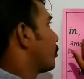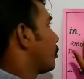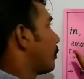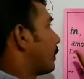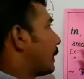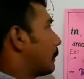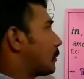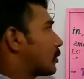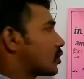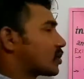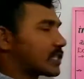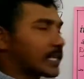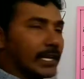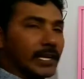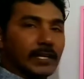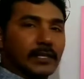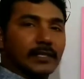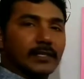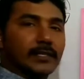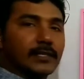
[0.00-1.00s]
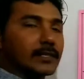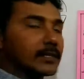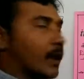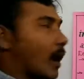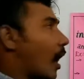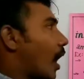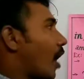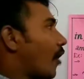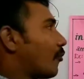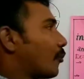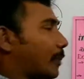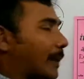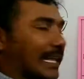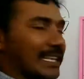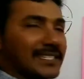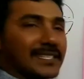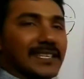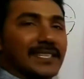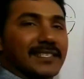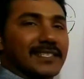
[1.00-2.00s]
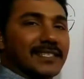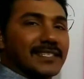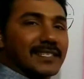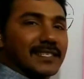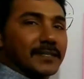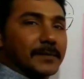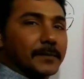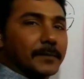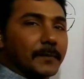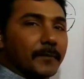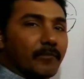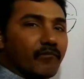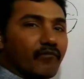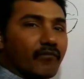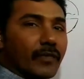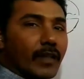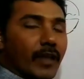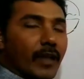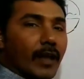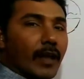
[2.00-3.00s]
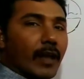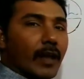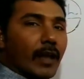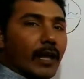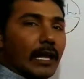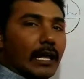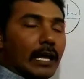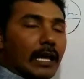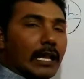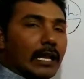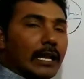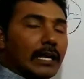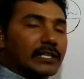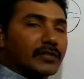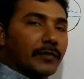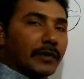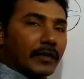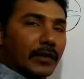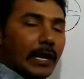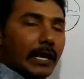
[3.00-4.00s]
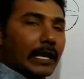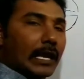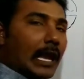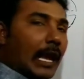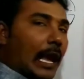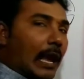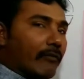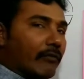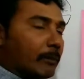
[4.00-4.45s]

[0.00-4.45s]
Prepositions of places. Let's we take a